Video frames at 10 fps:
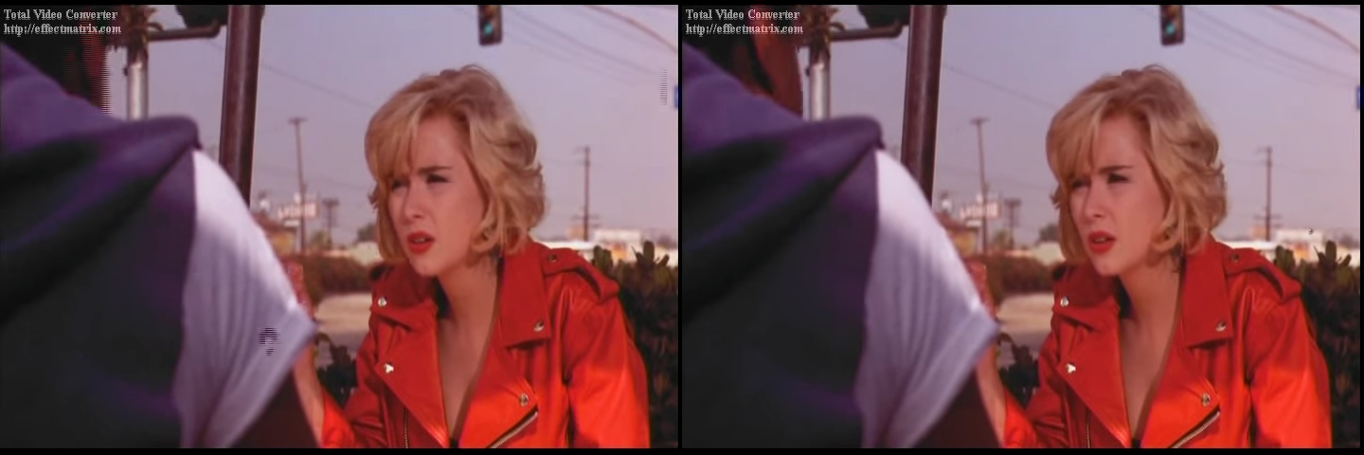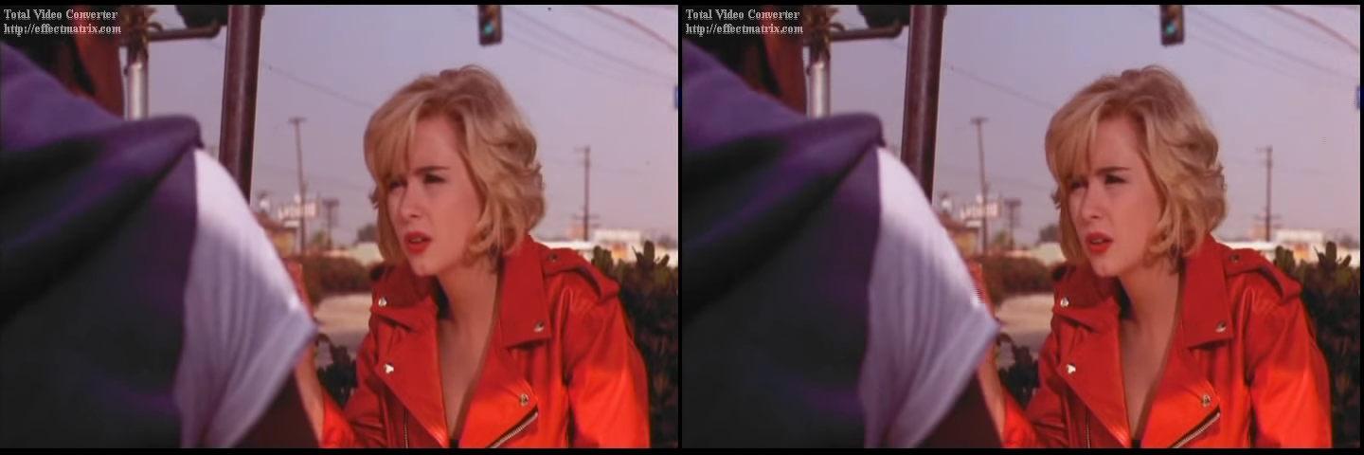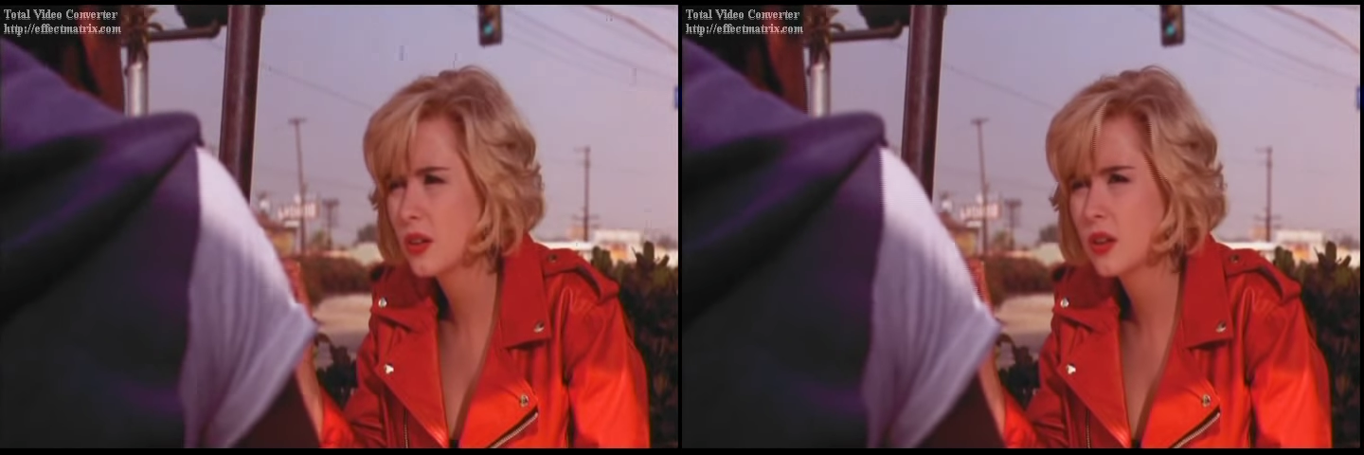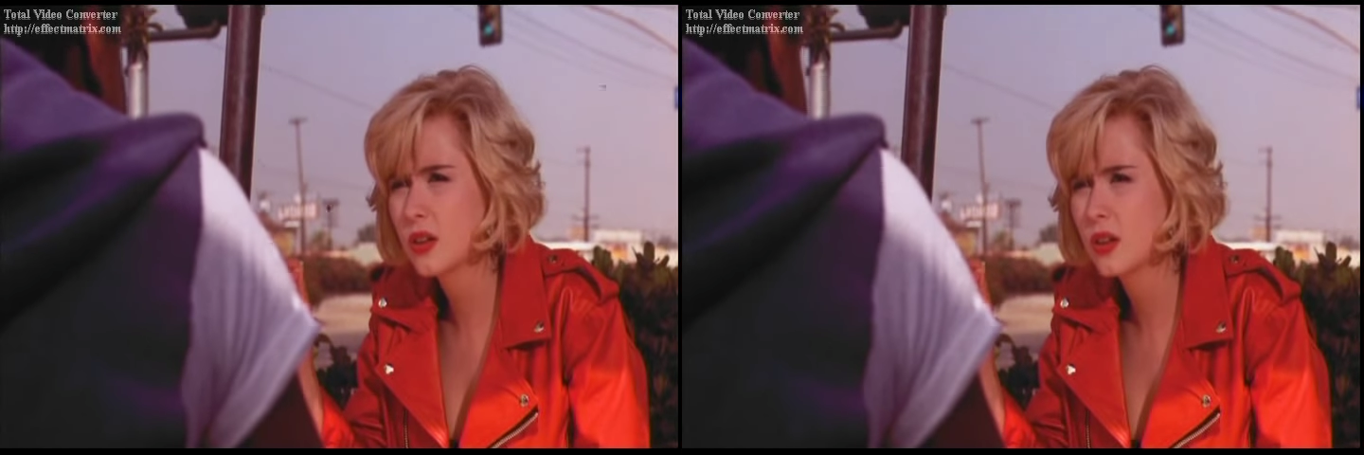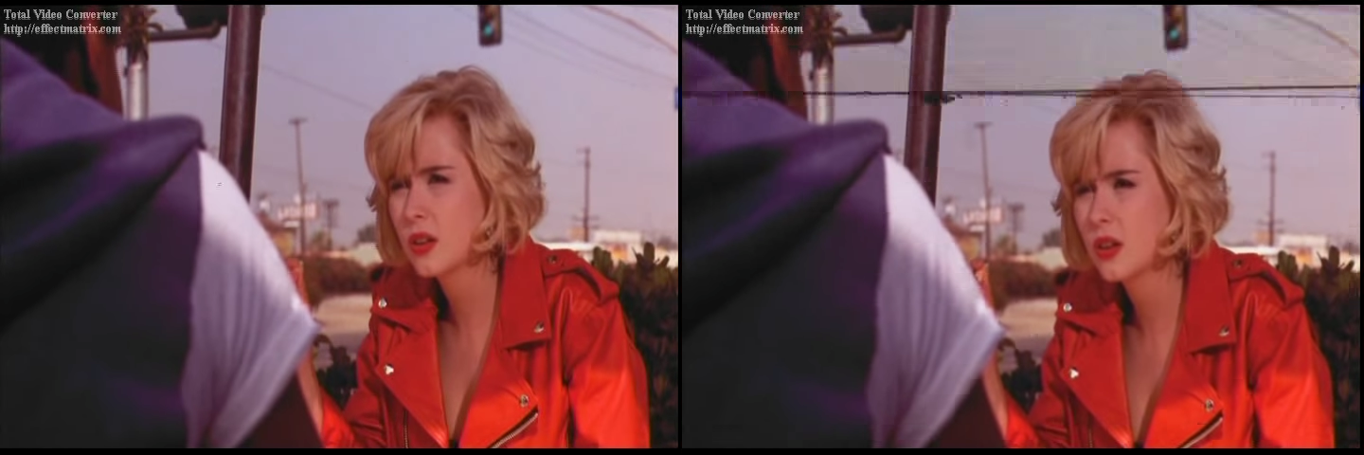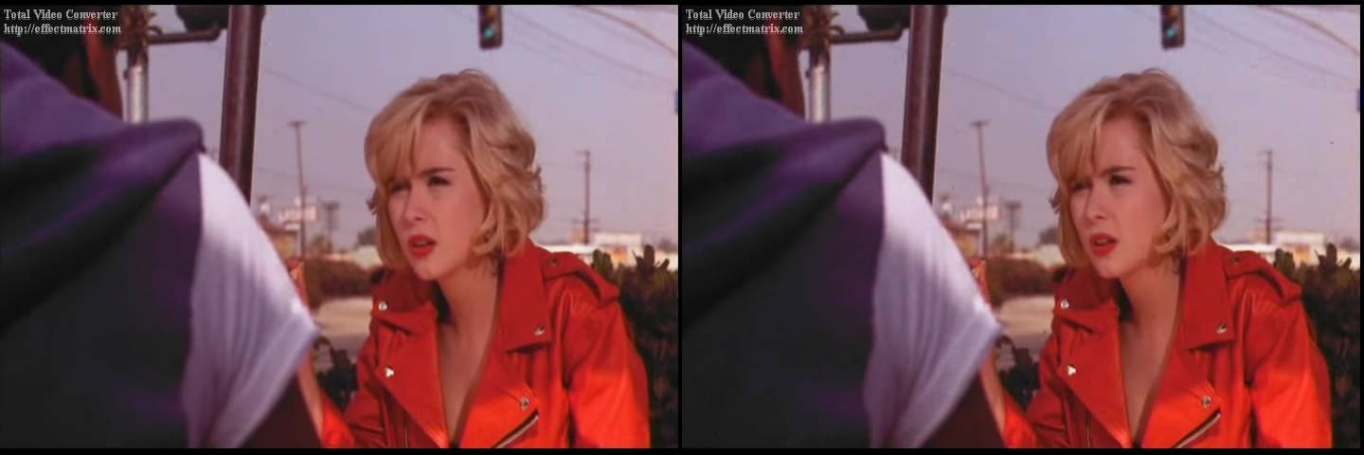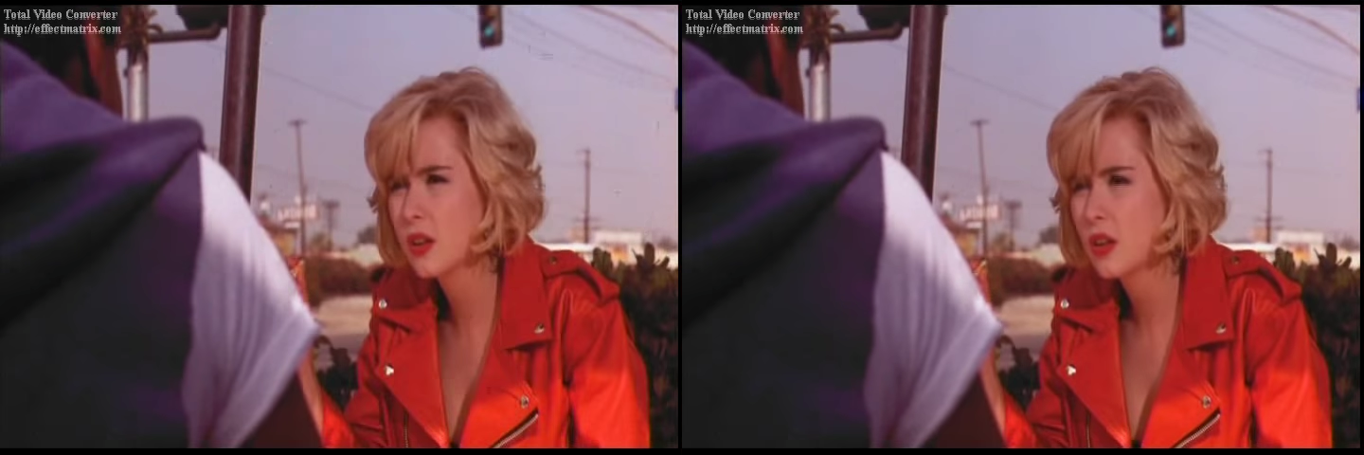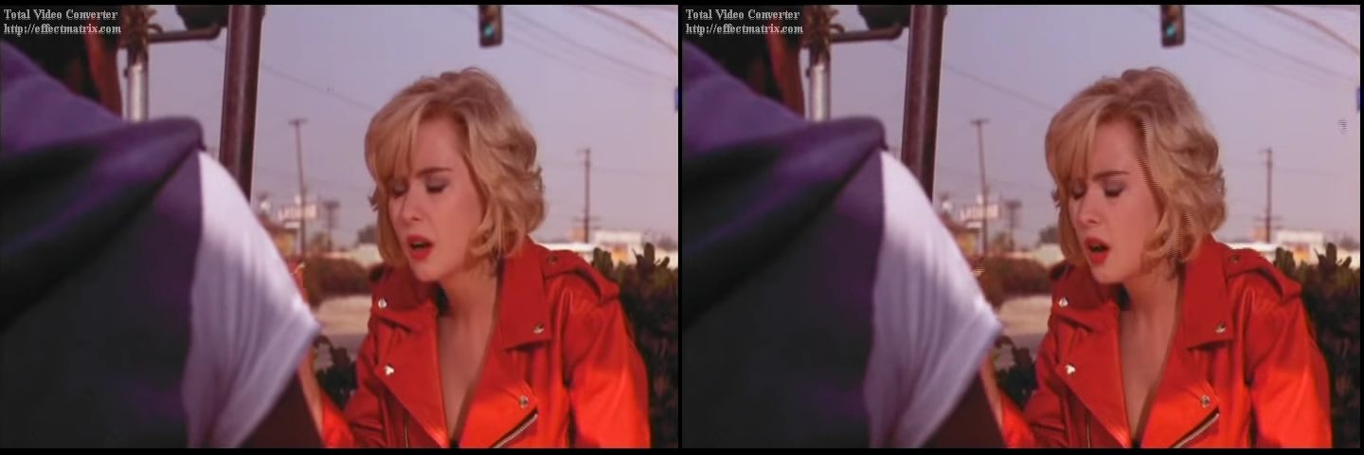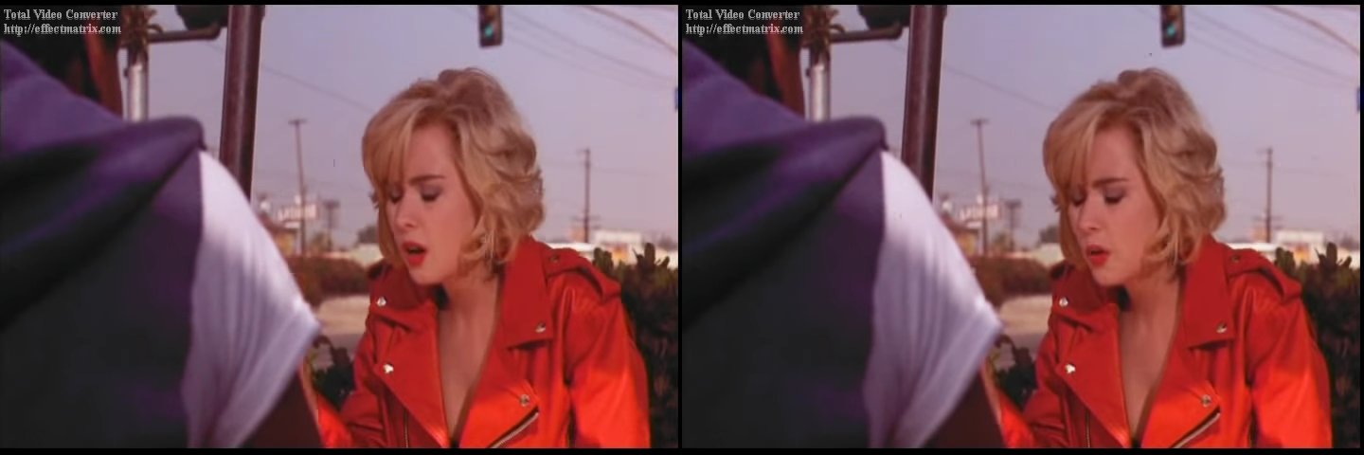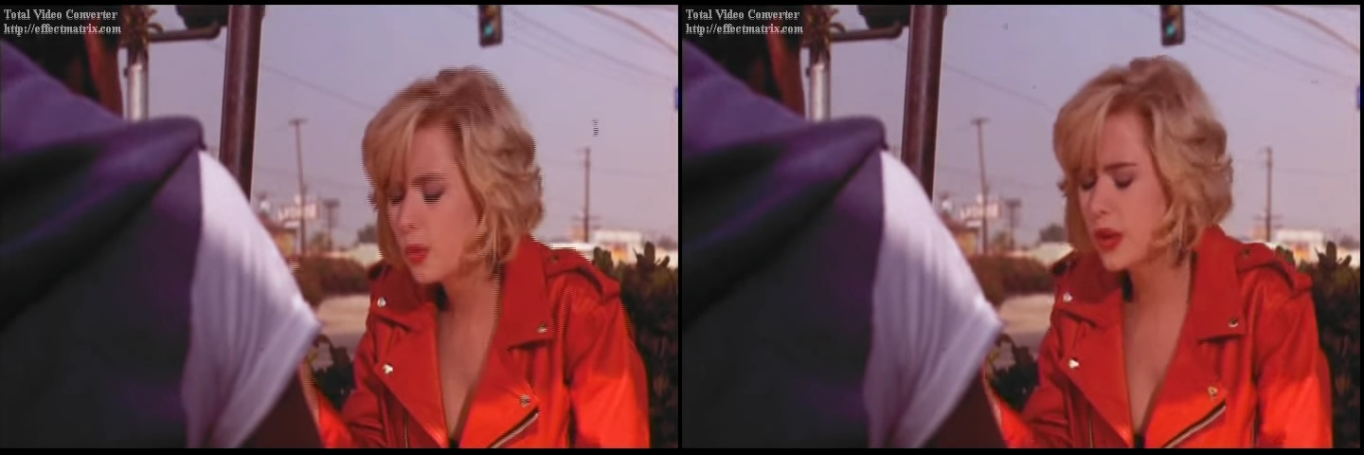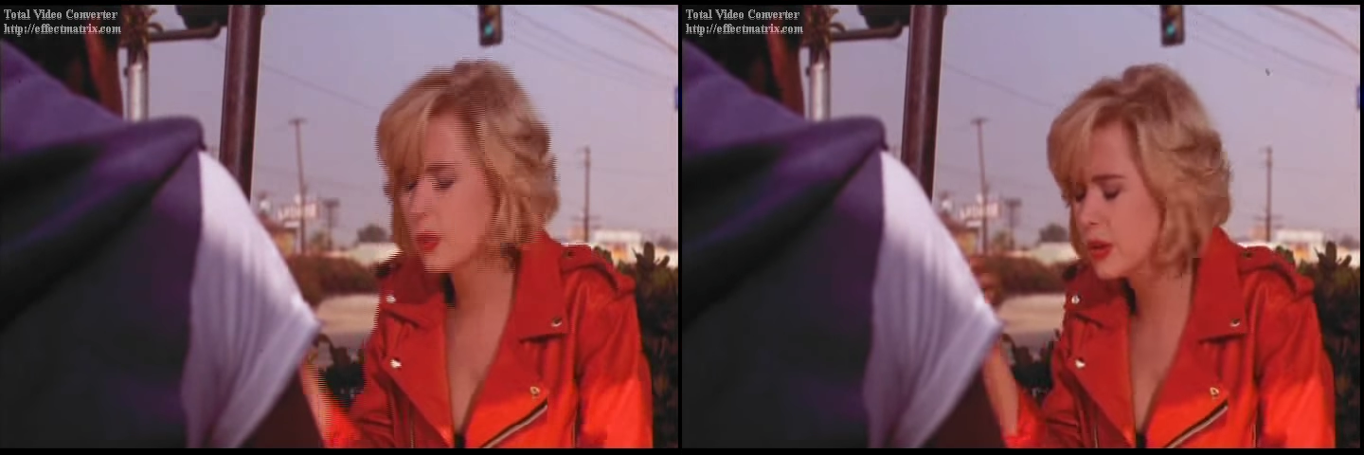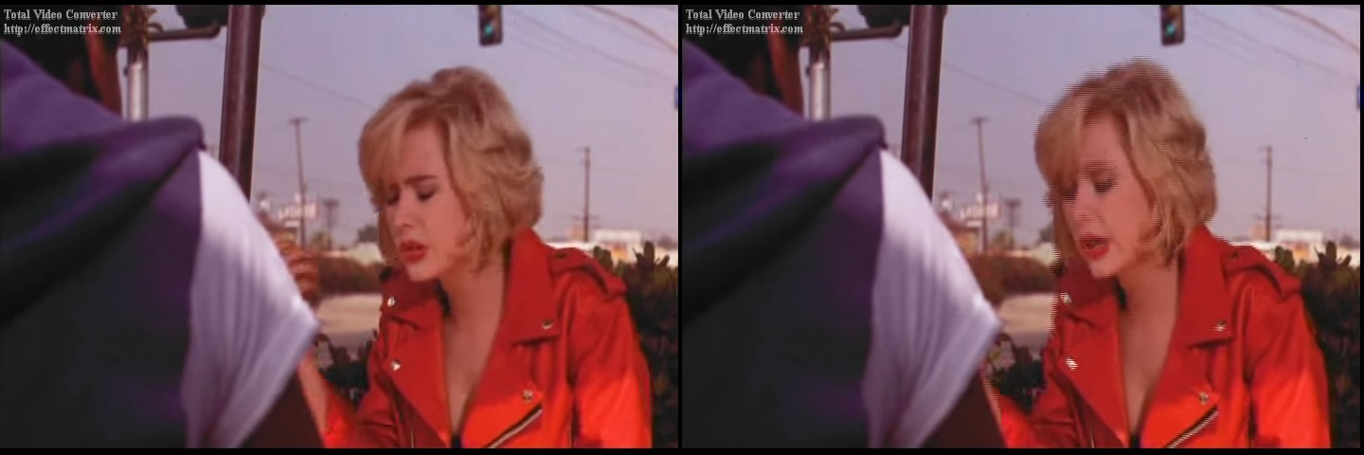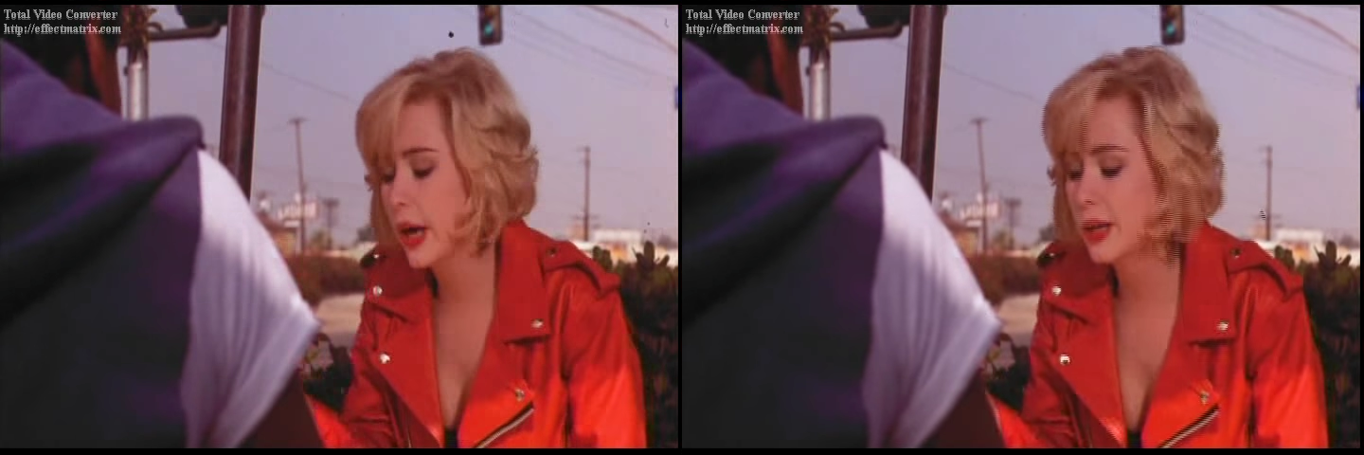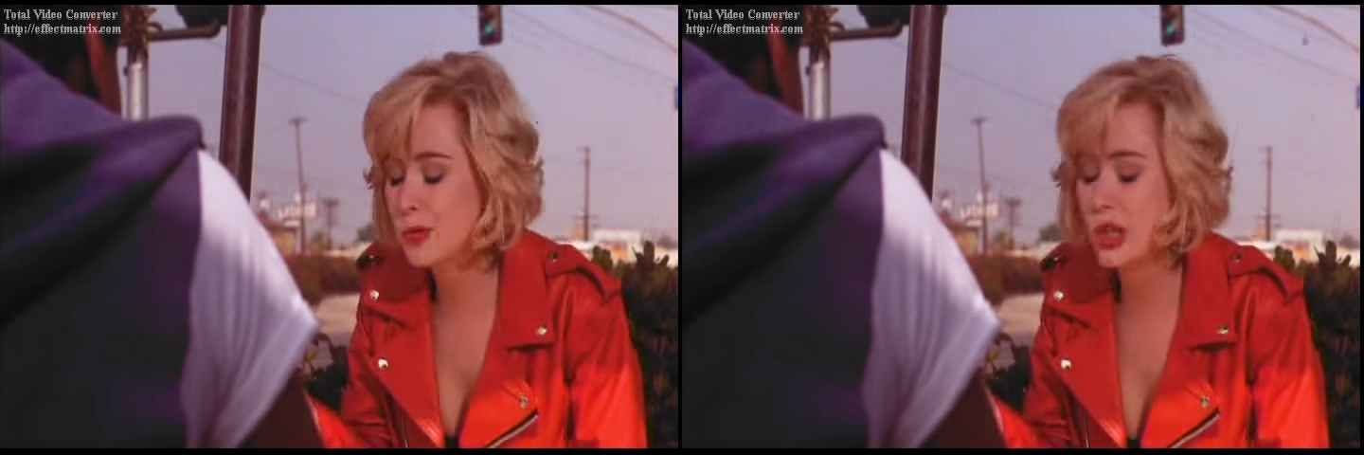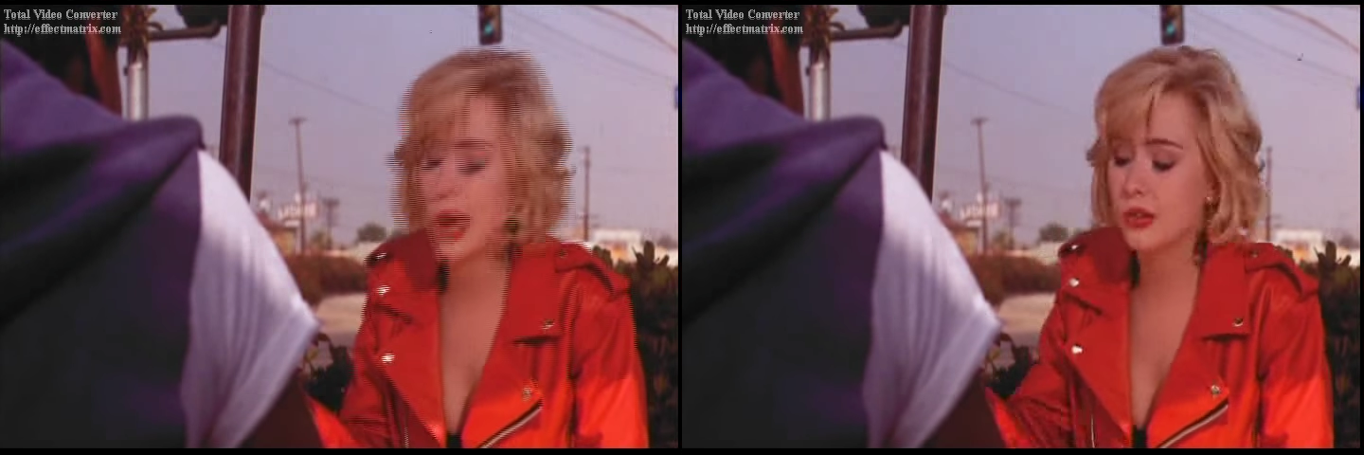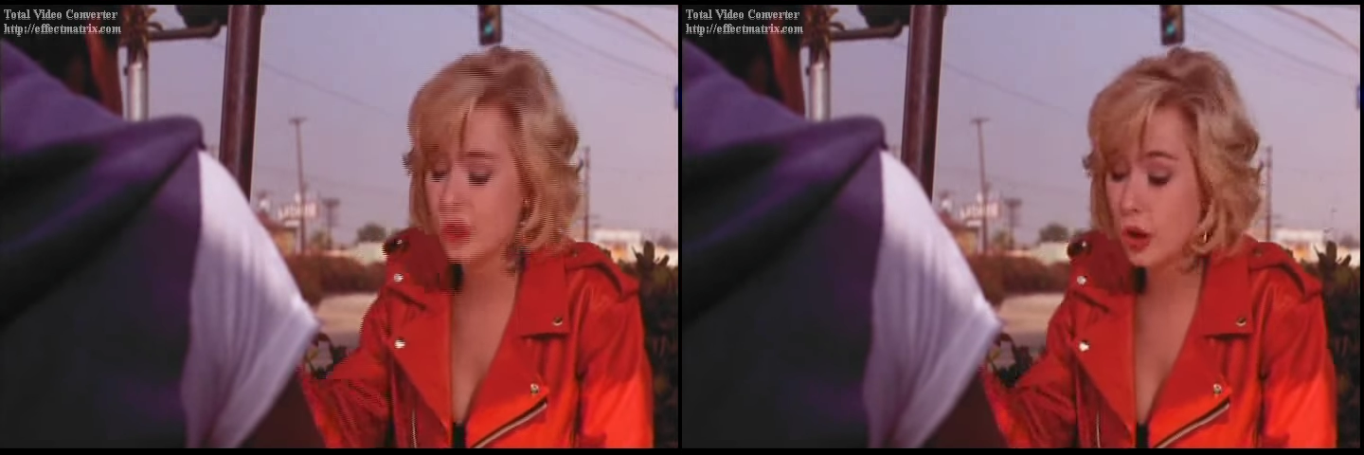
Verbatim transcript: Sorry. Go ahead. Well, anyway, this guy named John